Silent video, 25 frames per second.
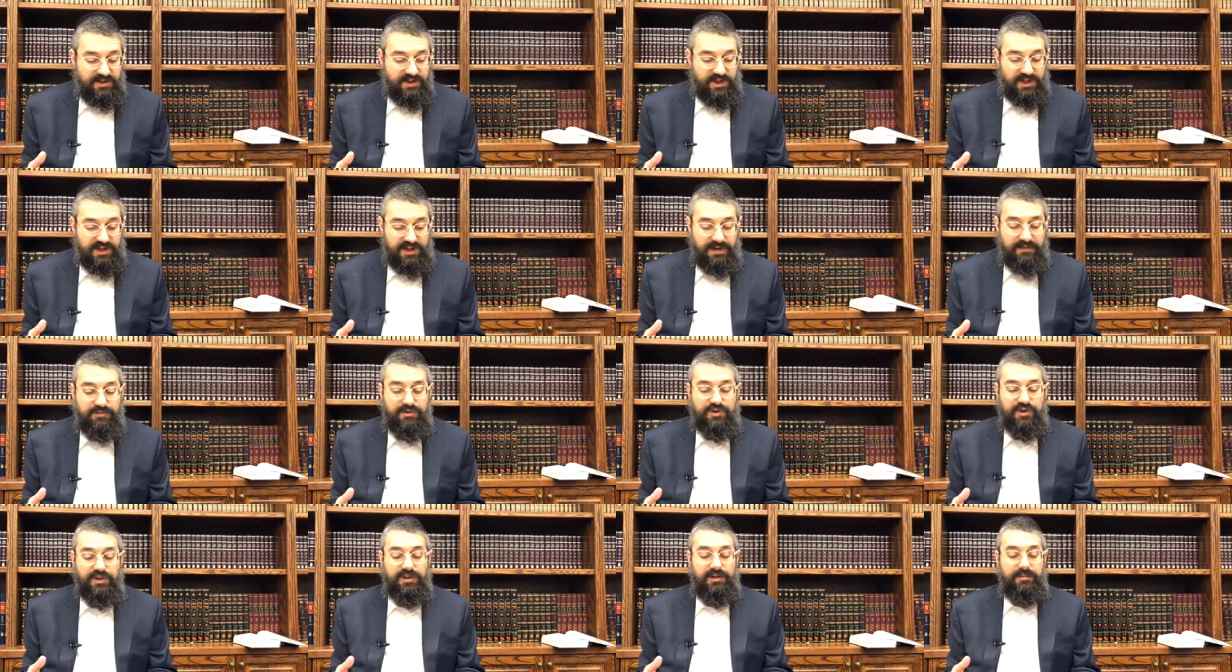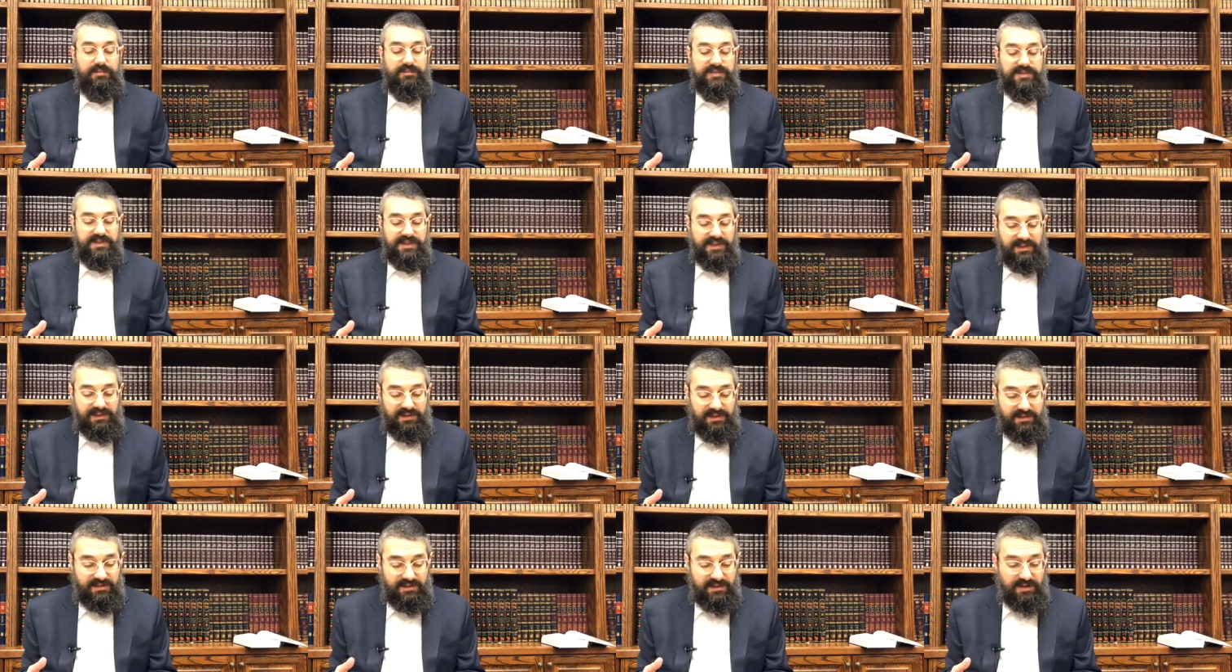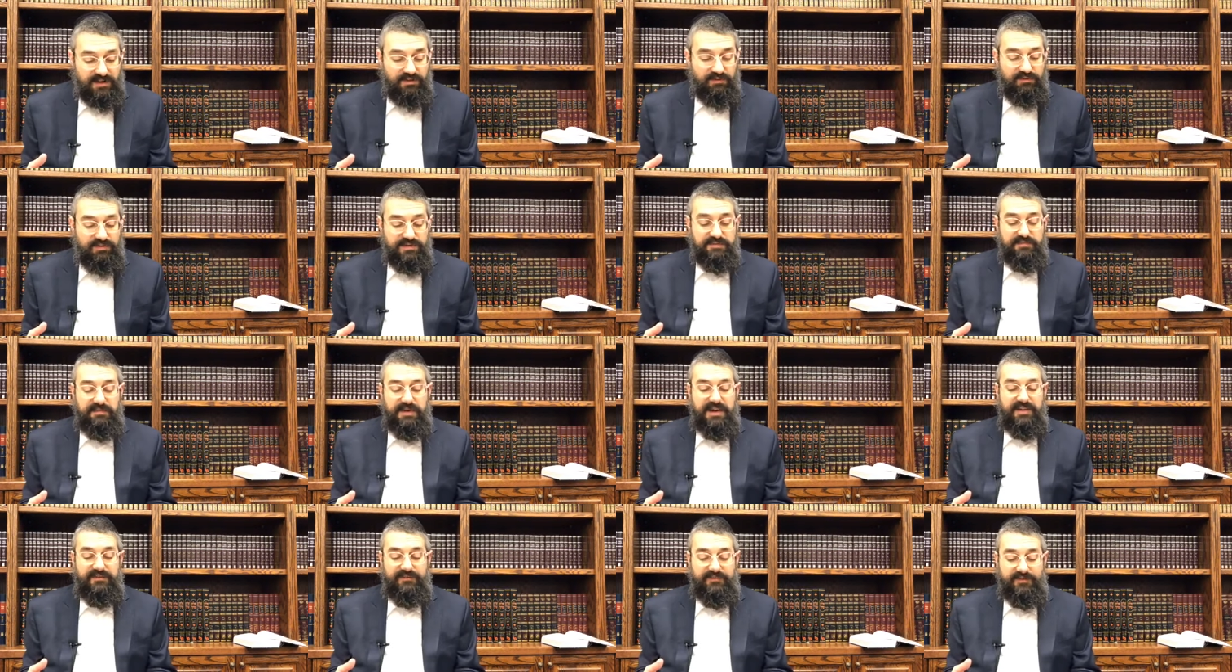Shenimshal psila, who
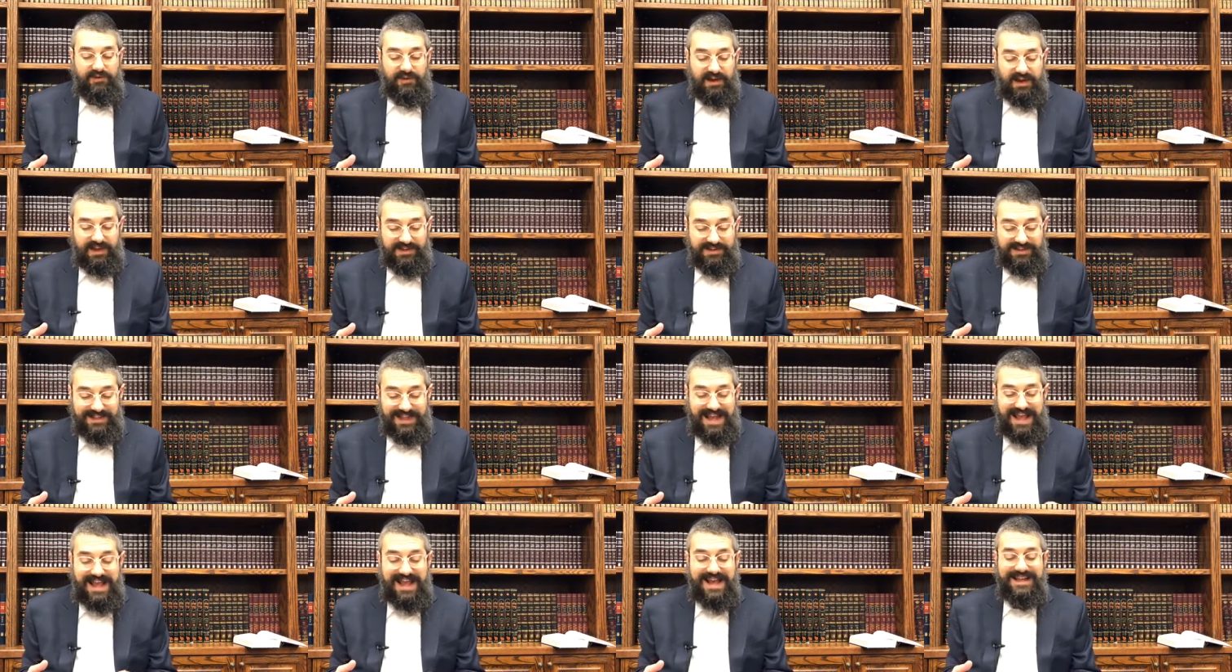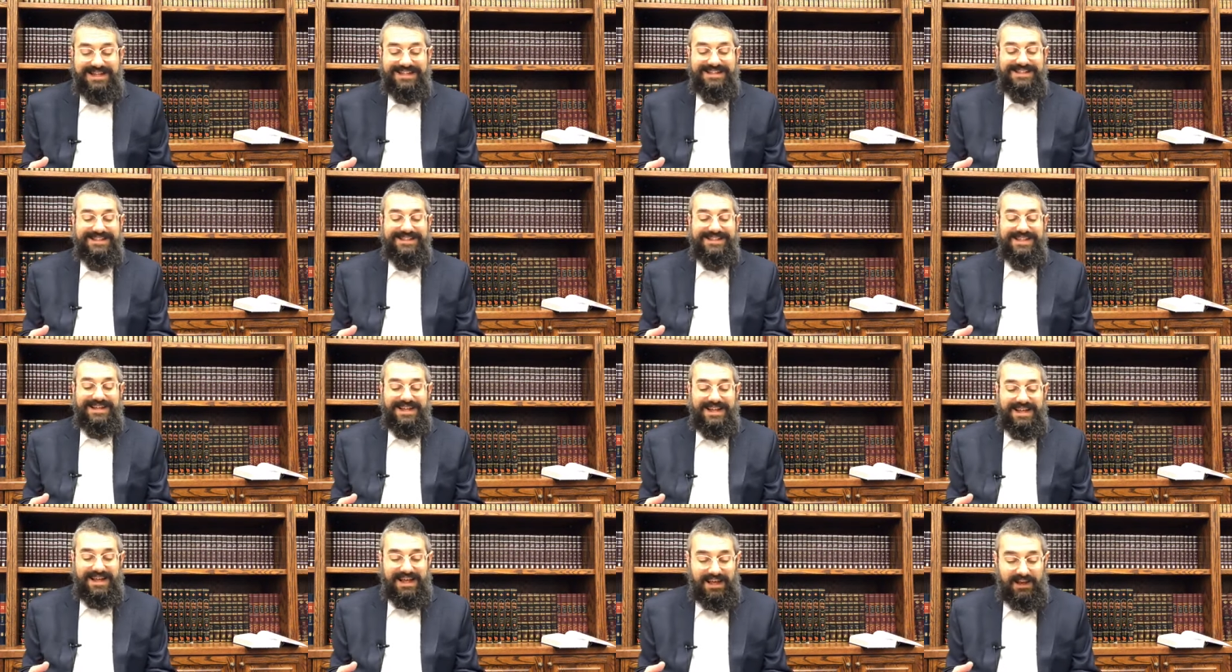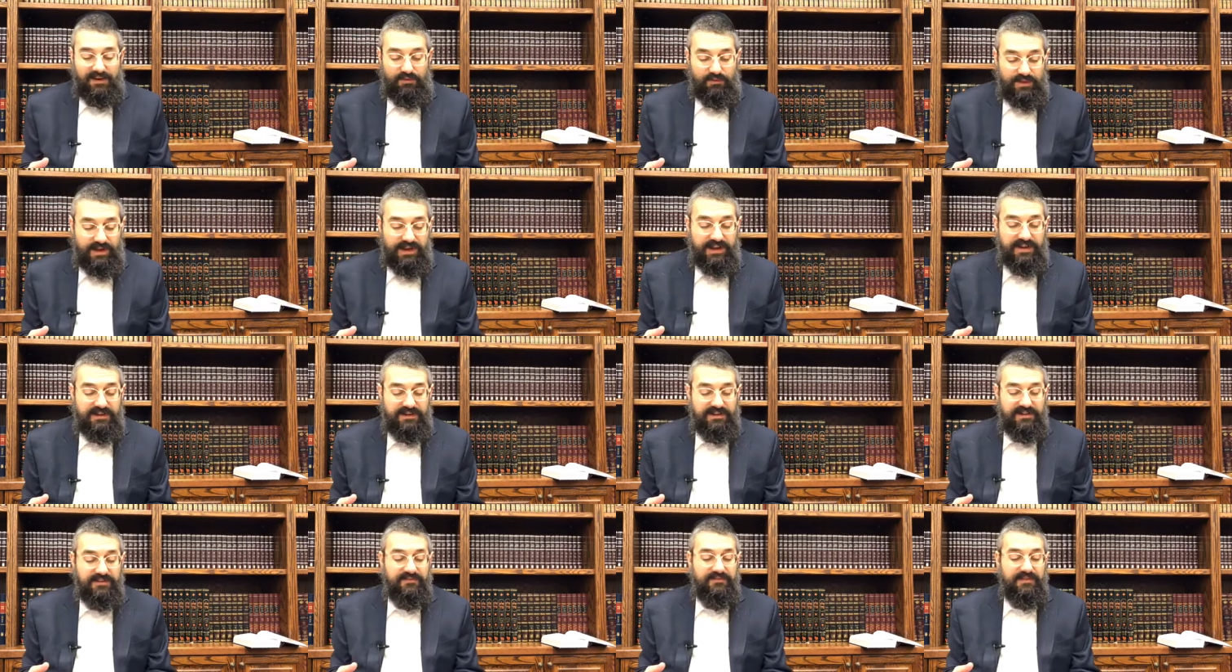is metaphorized as a
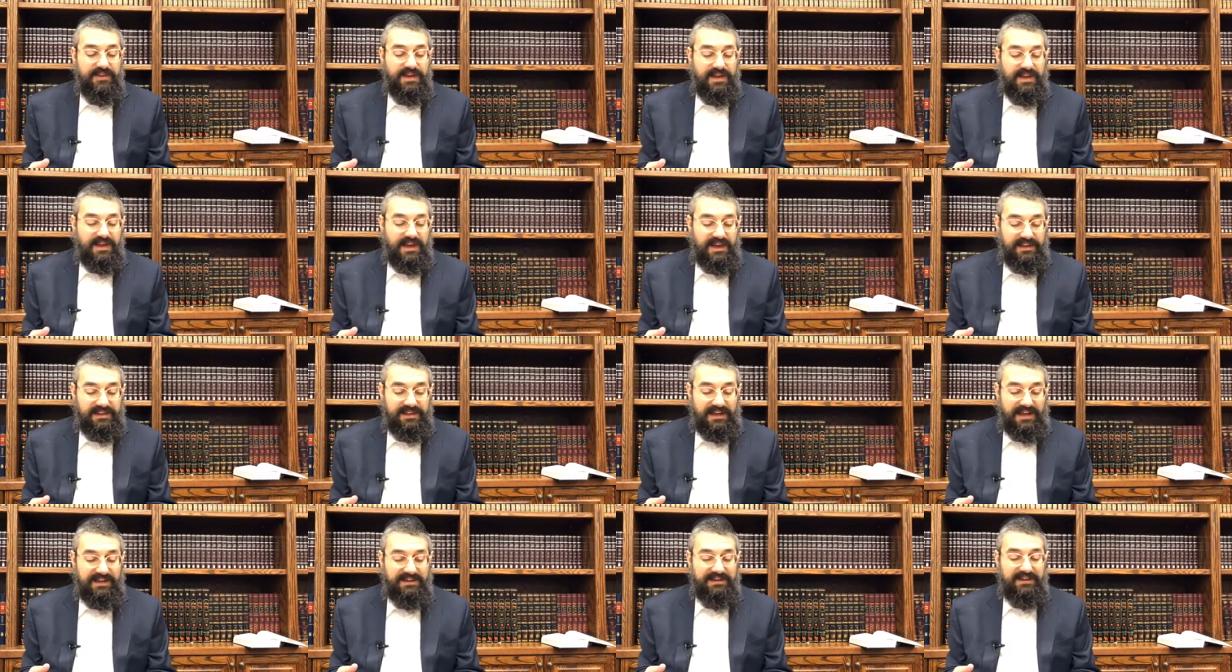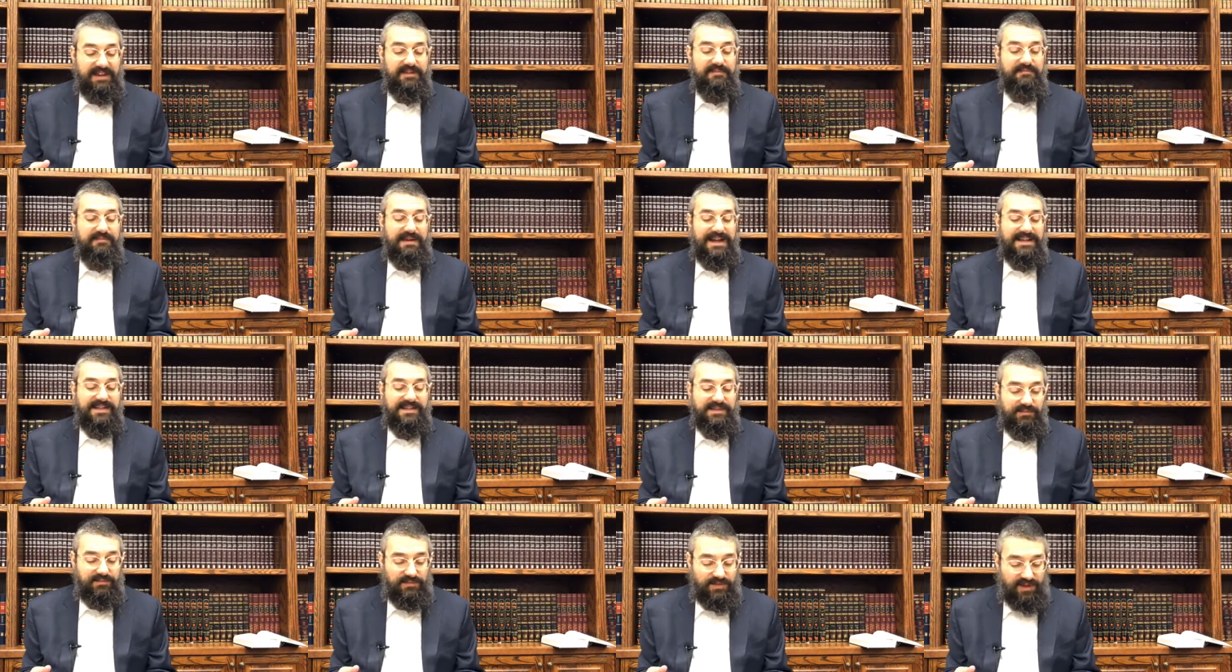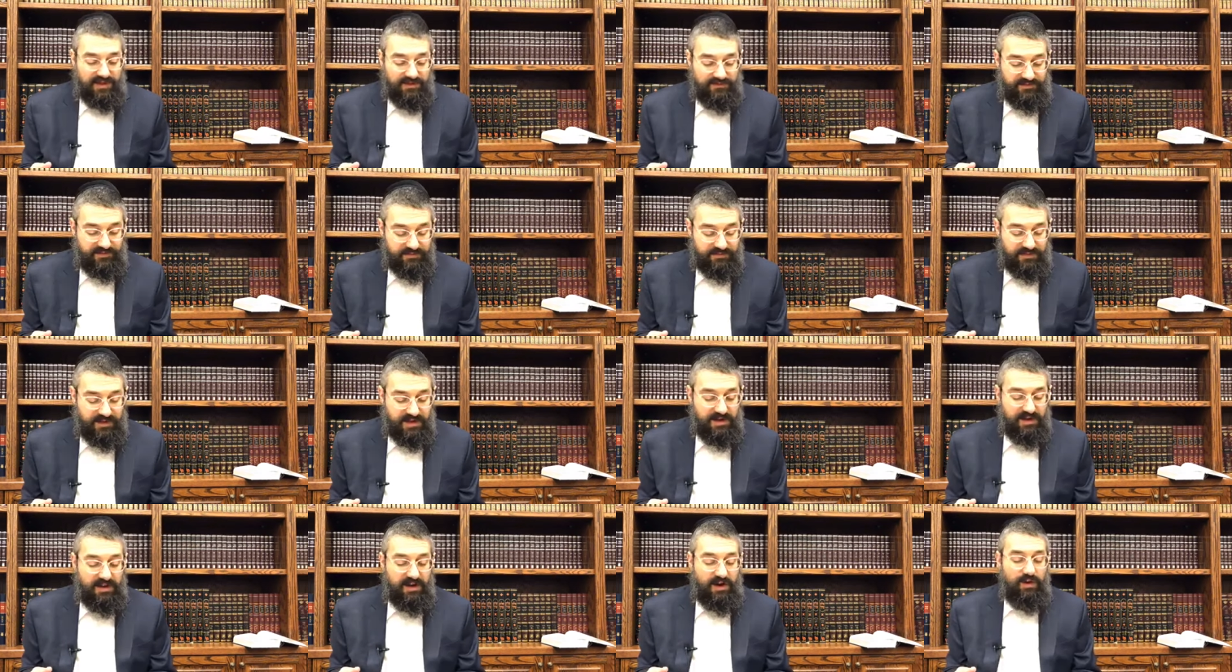wick, elayde maisim tevim,
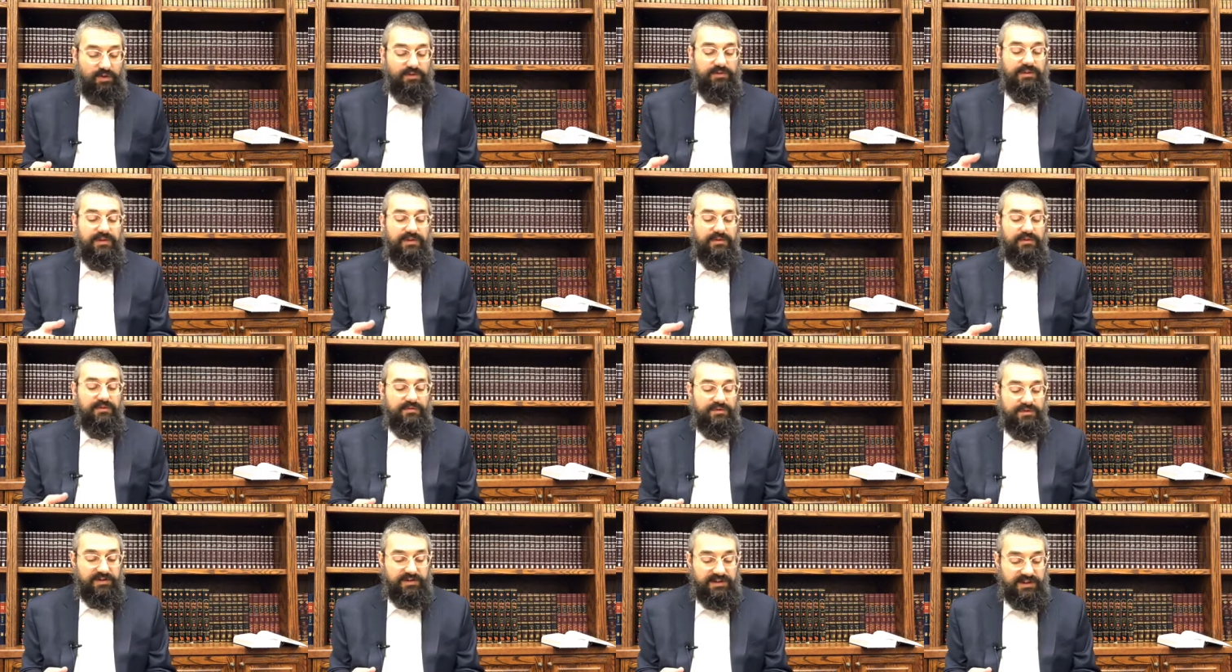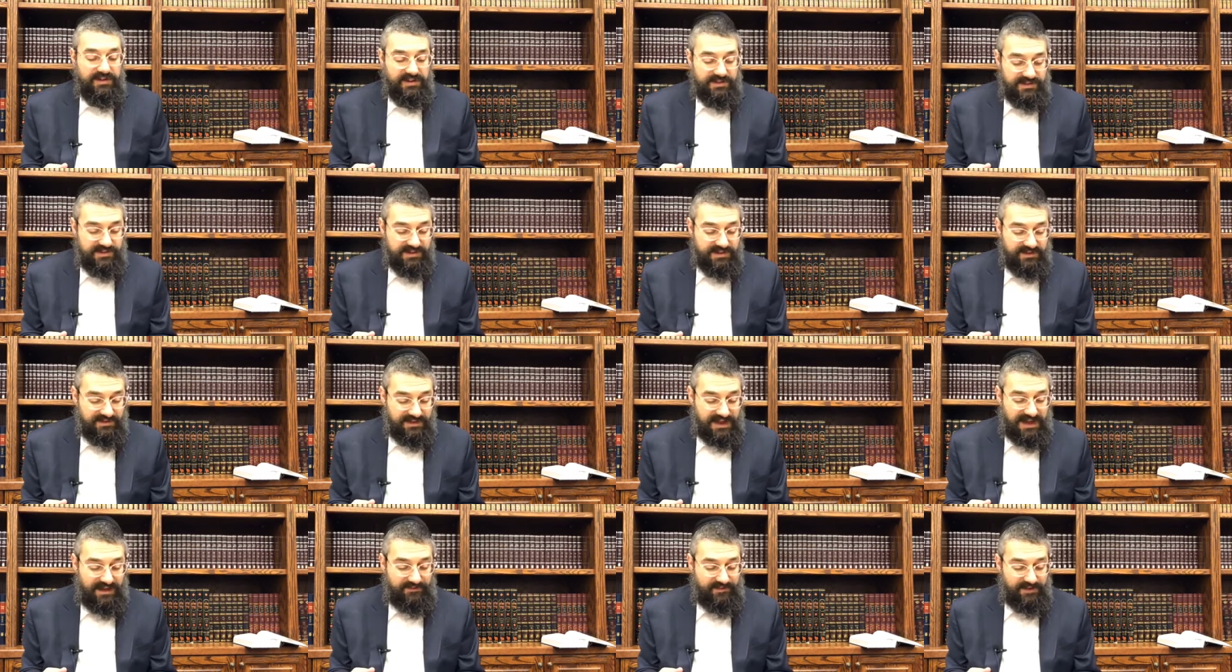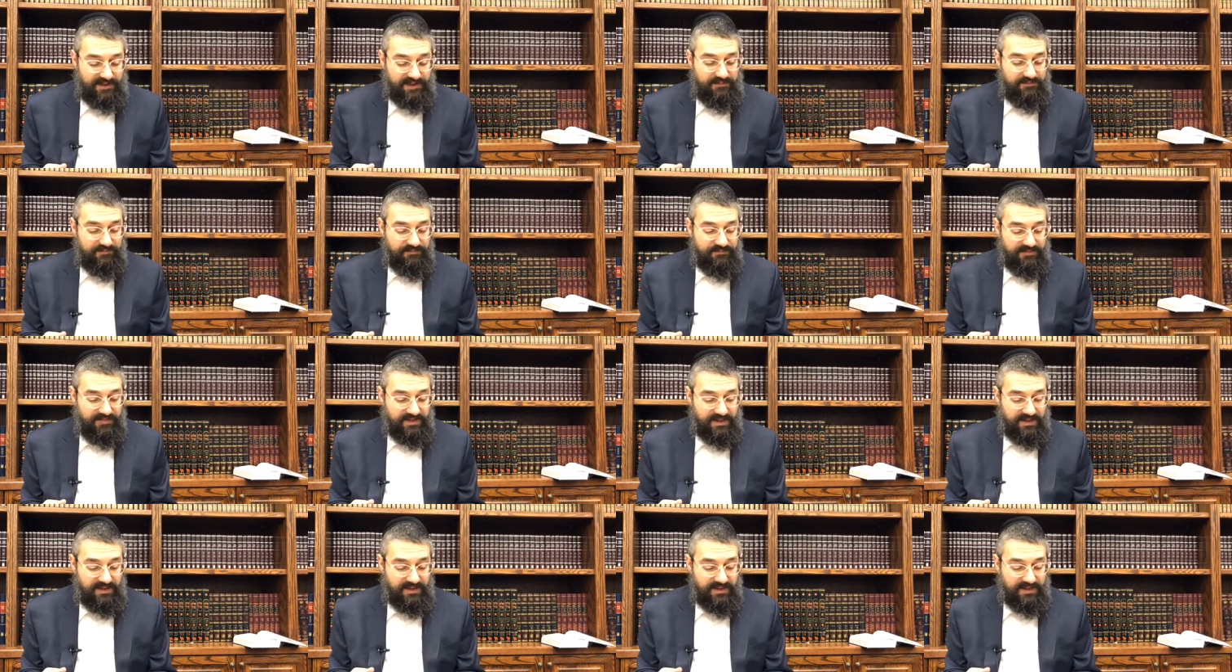only through good deeds. Dafka.